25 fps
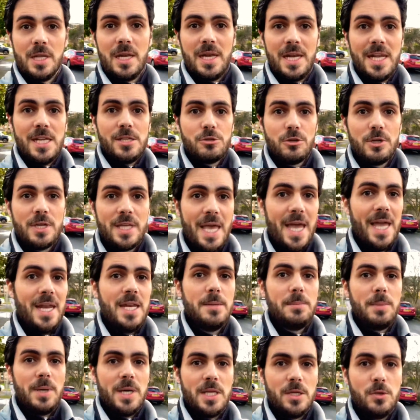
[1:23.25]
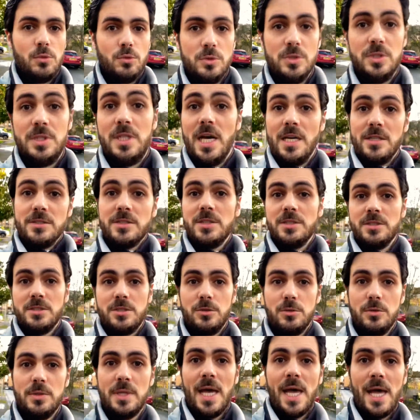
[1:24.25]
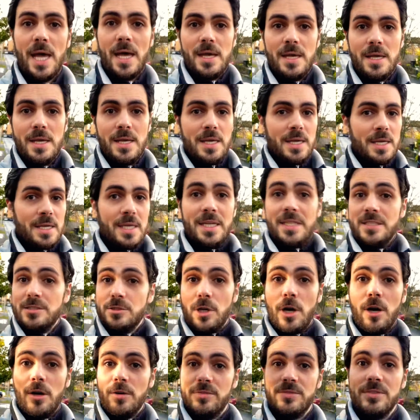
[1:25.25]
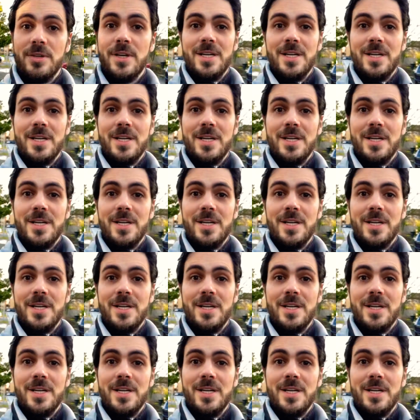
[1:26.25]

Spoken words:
literally anybody who doesn't do that is off.